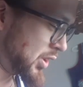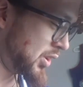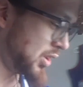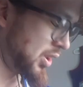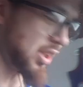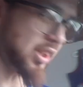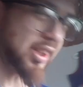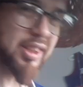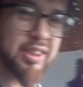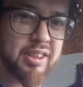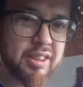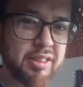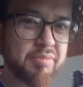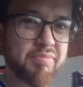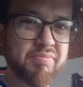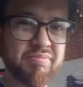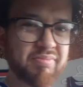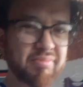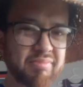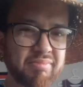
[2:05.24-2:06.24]

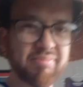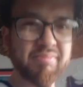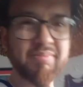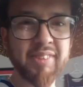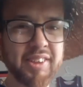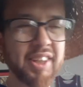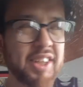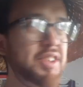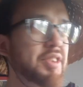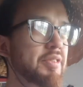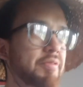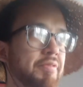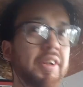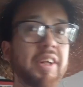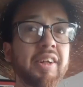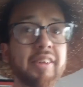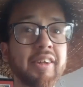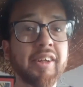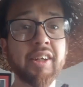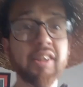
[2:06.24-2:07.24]
It doesn't
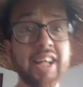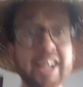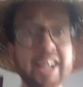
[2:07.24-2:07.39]
feel like an